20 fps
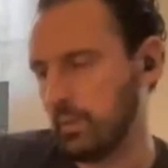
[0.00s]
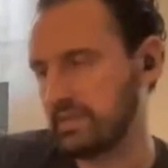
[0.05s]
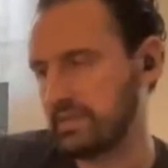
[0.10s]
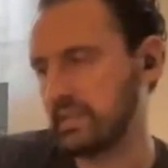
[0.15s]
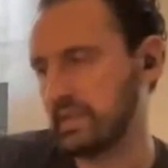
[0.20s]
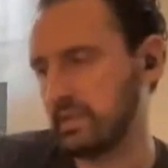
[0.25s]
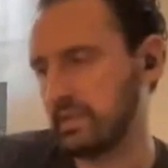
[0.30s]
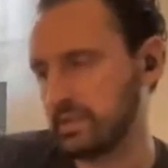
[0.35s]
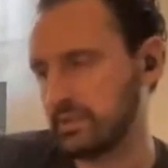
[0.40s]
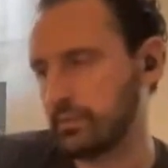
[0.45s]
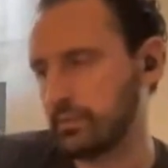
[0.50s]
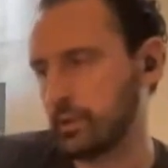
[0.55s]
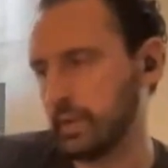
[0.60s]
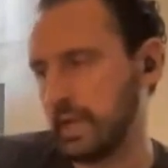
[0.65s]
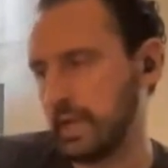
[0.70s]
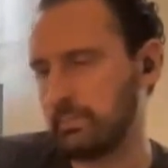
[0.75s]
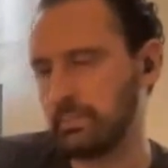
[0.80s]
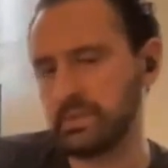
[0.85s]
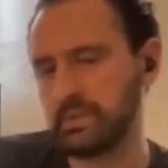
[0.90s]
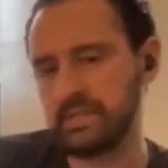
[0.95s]
whiskey, this
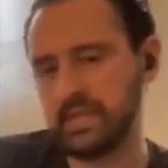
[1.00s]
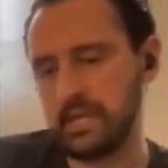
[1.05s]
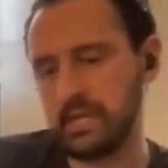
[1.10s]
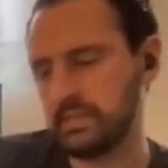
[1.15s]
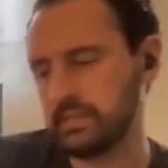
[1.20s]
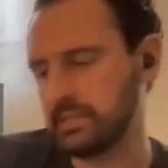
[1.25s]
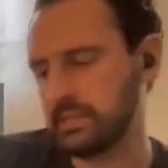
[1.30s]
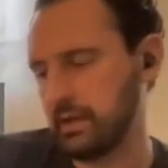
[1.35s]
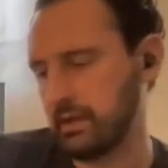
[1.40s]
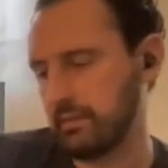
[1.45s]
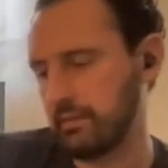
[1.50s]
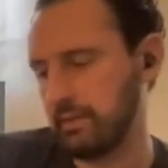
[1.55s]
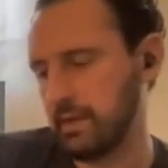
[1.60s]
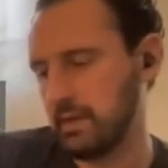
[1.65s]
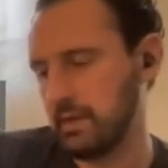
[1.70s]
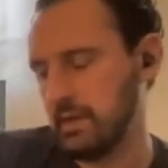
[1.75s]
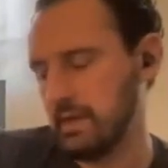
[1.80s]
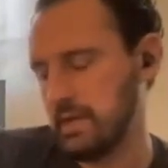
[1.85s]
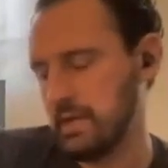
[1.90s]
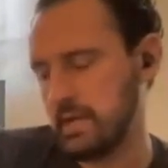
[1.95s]
48% stuff
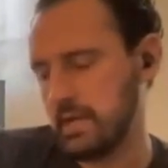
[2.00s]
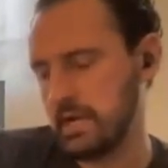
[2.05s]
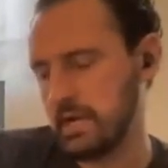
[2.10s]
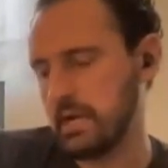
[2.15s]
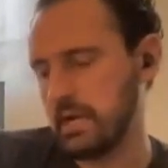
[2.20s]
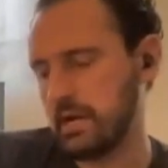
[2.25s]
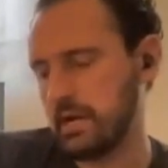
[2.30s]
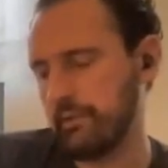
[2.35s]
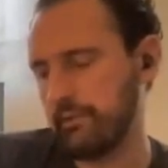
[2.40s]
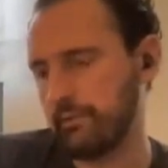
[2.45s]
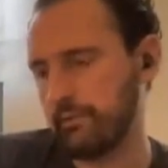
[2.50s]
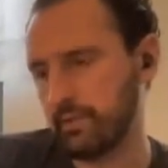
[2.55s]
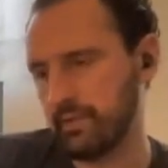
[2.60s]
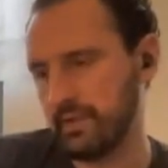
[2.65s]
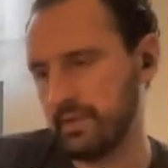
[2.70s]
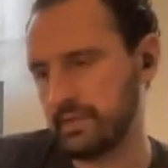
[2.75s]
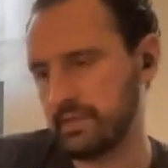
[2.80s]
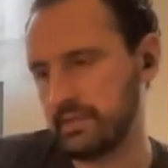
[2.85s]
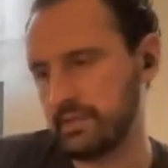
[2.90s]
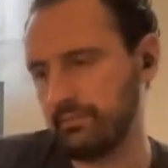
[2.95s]
for
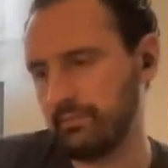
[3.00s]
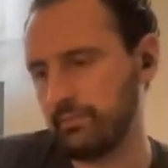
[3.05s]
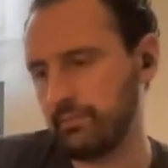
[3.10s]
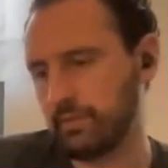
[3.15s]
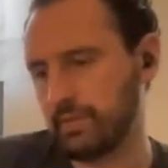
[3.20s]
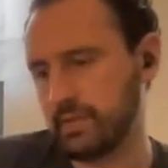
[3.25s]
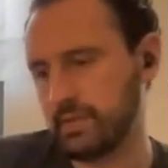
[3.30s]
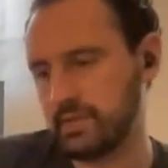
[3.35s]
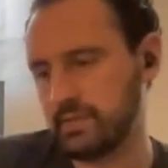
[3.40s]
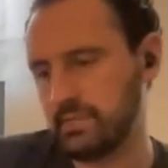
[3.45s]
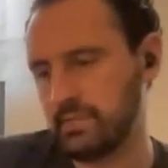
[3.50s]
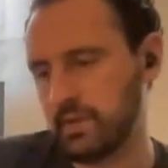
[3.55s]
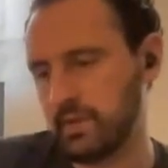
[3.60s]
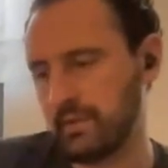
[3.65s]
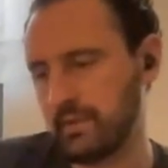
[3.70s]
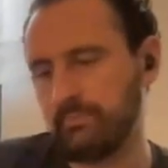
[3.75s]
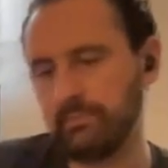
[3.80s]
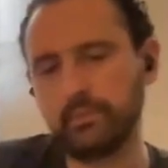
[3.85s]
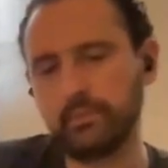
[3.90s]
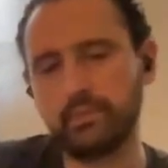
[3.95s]
this
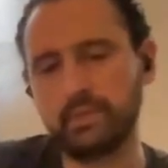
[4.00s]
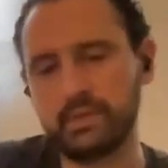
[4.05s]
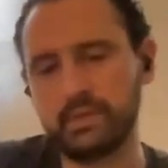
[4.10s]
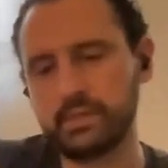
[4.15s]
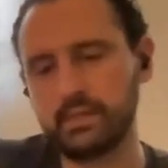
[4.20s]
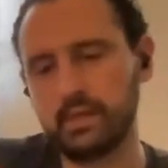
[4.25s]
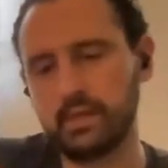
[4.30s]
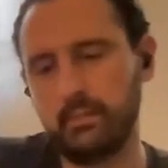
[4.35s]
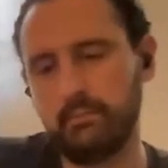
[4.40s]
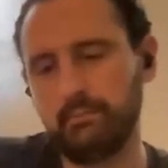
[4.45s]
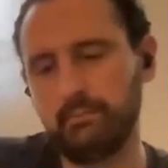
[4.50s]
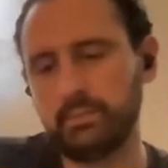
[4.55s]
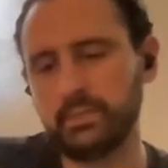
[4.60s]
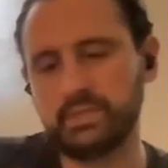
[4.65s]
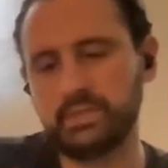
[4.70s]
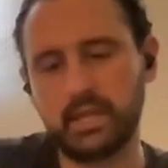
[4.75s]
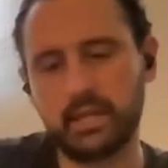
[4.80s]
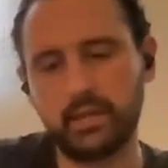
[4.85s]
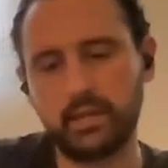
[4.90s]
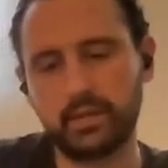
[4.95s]
spirit, for this
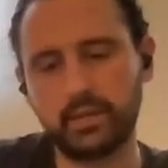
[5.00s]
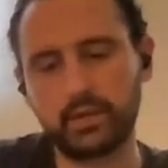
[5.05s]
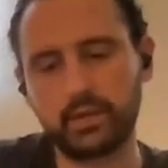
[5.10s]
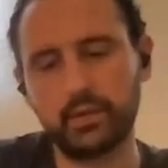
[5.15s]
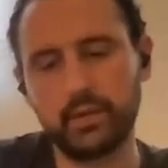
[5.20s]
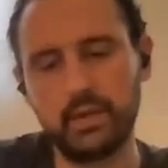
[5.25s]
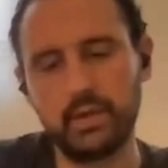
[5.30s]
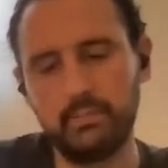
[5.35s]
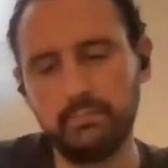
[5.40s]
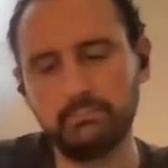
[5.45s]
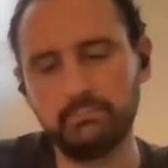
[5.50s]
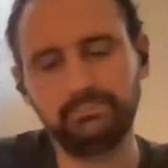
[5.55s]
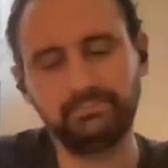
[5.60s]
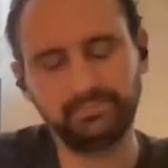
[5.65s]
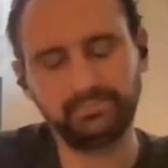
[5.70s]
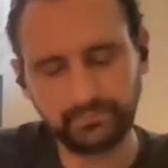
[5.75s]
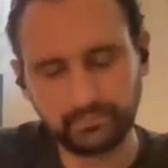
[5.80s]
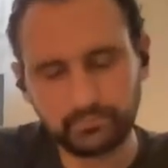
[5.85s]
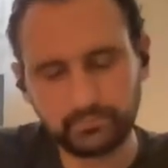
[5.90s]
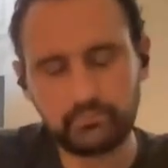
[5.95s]
particular cream.
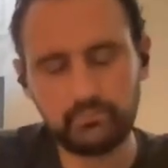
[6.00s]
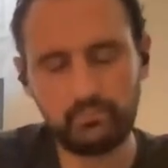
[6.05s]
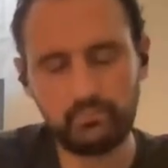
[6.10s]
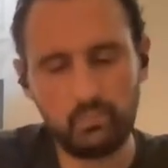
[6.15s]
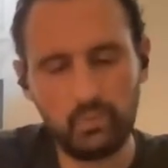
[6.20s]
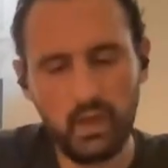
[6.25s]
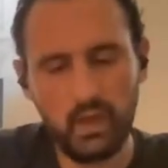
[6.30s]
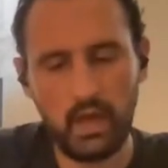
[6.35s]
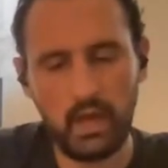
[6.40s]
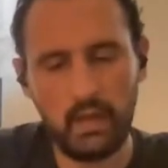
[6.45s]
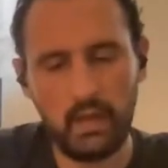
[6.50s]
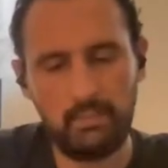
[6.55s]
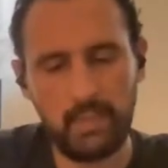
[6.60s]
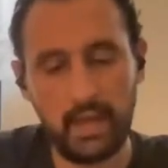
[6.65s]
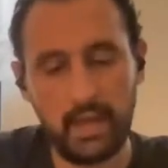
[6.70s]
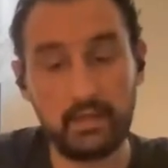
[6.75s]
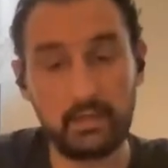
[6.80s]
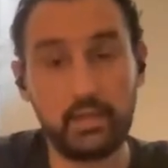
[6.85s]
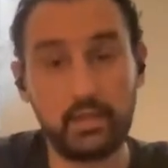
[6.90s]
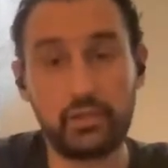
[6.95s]

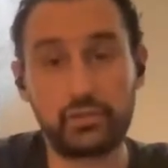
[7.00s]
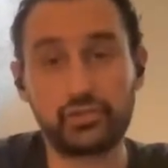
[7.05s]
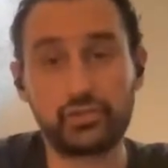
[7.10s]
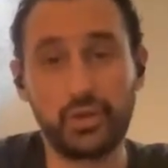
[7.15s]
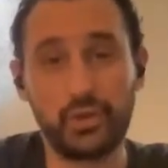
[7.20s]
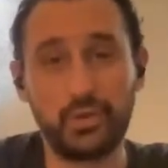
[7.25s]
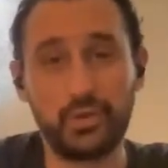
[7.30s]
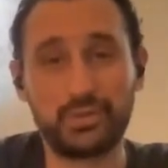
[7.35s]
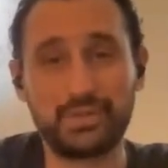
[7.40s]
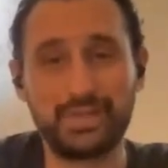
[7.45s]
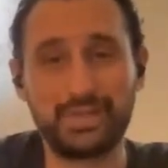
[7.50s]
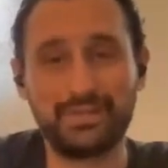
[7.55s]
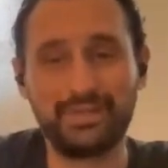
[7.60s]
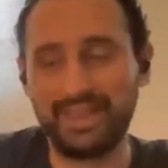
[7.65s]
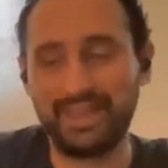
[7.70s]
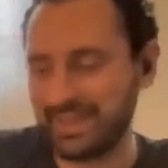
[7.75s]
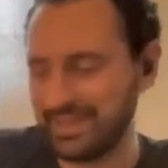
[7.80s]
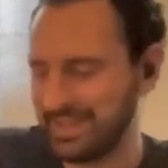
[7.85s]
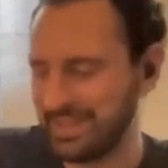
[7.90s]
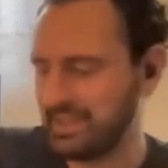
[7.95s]
And it shows. It
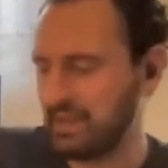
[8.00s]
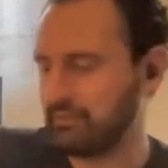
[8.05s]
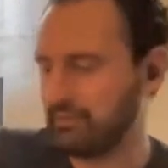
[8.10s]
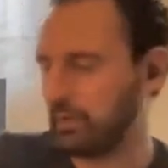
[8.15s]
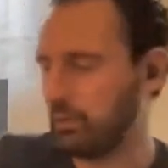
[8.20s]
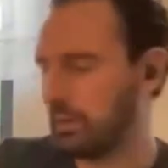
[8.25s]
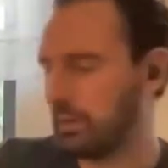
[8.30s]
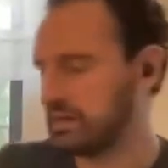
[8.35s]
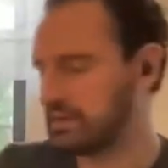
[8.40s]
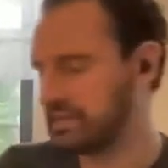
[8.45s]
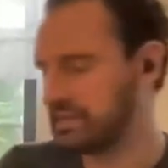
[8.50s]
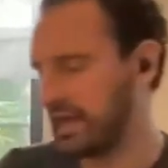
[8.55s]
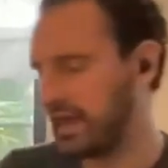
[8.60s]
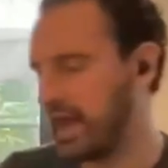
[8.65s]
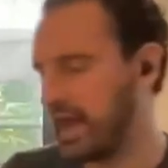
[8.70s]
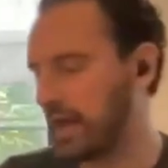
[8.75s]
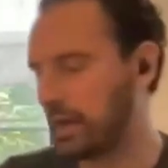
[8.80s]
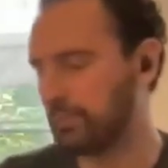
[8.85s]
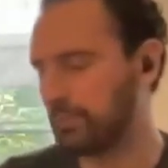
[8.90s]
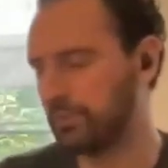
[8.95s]
definitely wears that
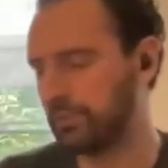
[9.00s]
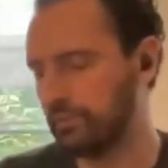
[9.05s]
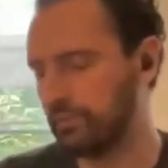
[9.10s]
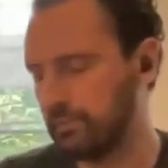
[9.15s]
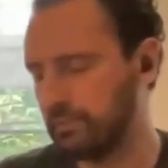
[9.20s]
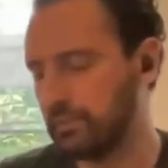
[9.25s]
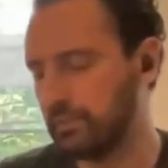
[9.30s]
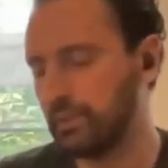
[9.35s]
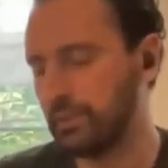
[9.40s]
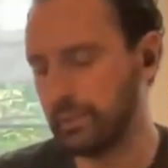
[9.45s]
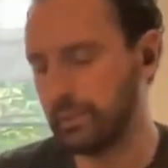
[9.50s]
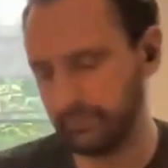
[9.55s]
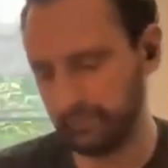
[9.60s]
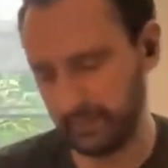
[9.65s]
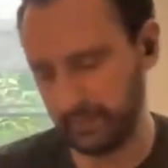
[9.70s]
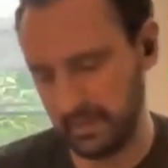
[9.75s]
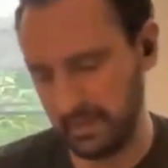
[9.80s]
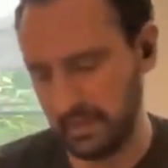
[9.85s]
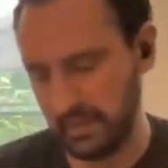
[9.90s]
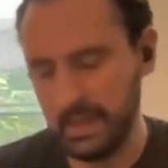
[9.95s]
higher proof
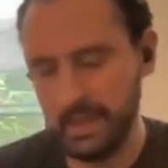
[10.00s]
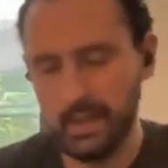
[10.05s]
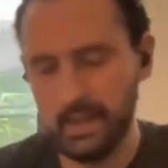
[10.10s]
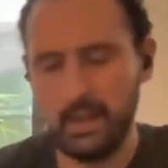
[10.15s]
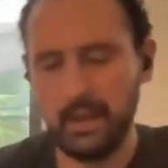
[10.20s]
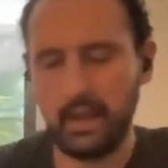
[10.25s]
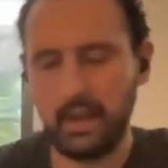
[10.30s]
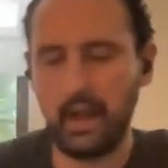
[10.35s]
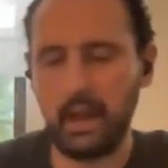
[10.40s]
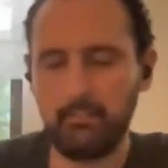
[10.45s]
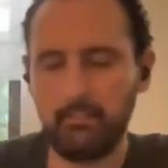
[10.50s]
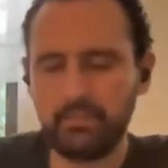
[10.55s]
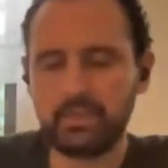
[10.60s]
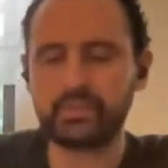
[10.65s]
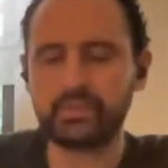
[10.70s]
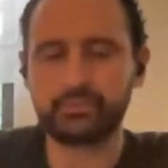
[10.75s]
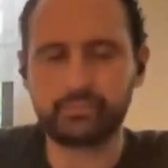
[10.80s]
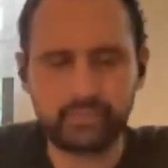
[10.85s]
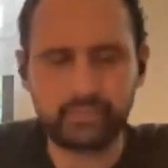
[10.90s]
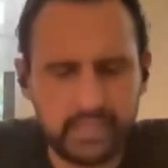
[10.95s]
beautifully.
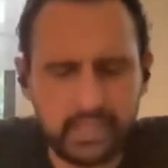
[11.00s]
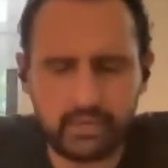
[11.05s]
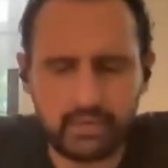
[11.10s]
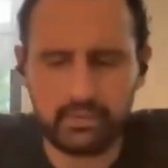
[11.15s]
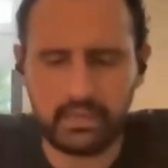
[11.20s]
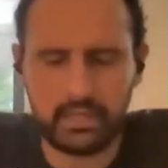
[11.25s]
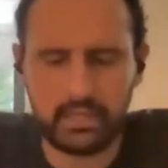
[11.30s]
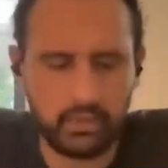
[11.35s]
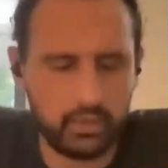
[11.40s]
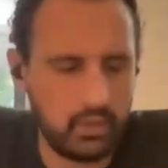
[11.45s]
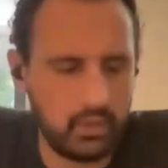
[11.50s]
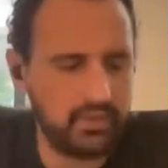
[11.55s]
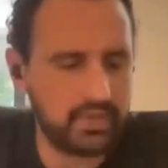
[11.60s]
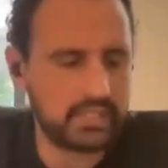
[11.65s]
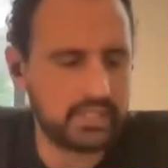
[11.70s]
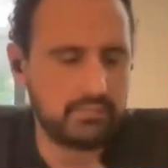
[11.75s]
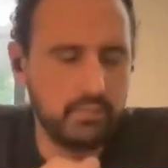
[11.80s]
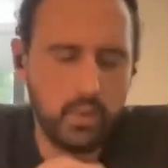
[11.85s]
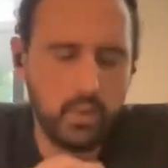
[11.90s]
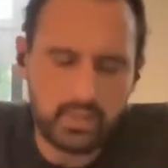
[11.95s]
It's really, really good. The
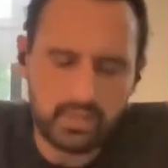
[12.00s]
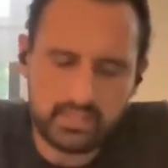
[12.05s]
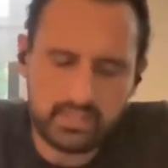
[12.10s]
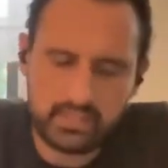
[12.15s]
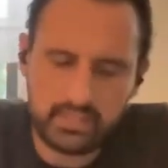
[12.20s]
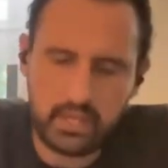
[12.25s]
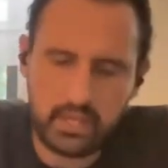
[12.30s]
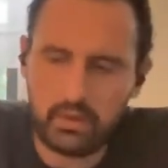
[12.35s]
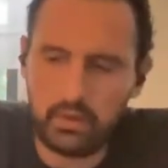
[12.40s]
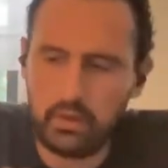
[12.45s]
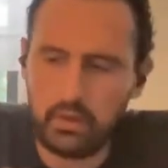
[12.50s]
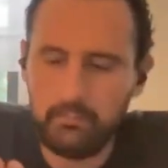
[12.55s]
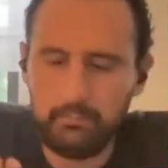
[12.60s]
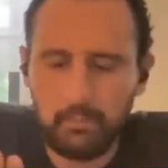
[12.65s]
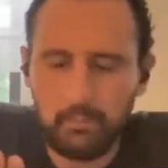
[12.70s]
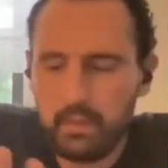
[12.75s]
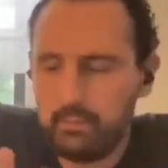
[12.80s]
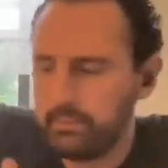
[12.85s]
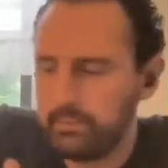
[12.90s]
smoke is subtle.